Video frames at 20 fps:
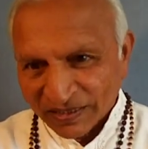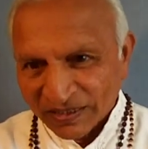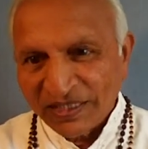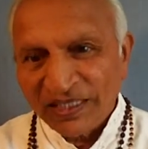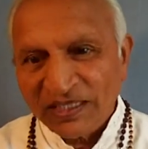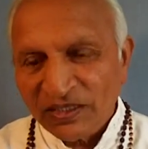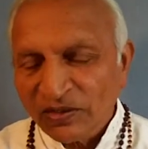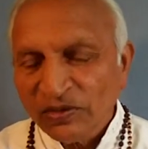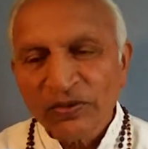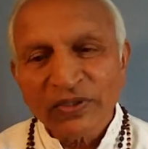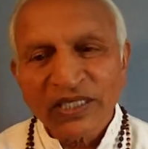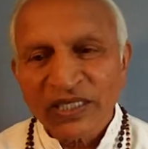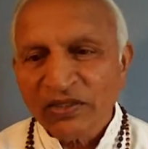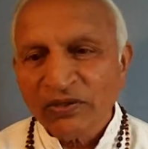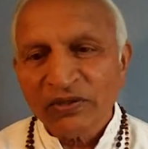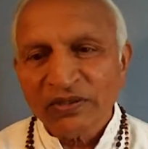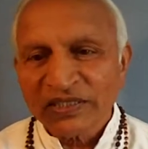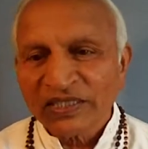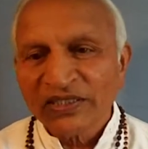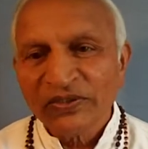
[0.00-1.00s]
that you
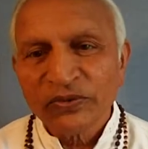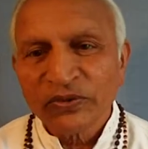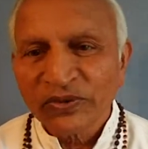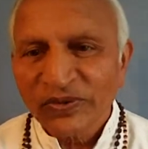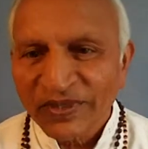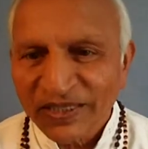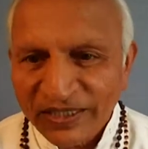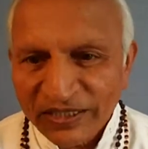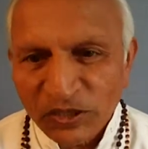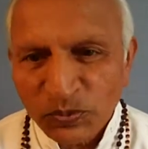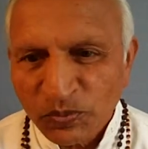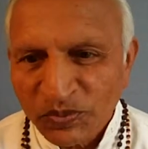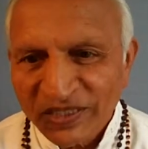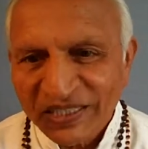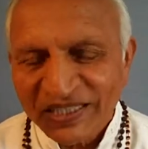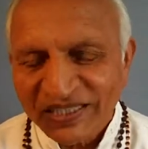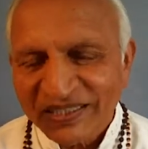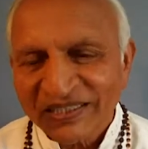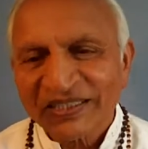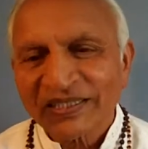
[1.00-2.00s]
cannot usually
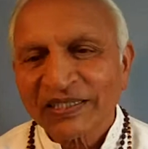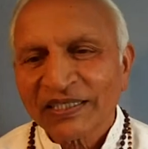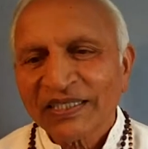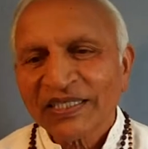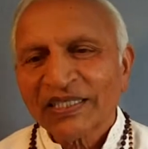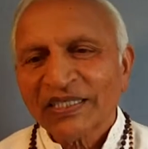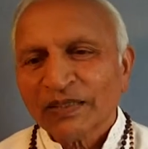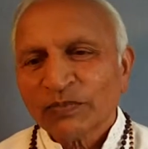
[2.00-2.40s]
experience,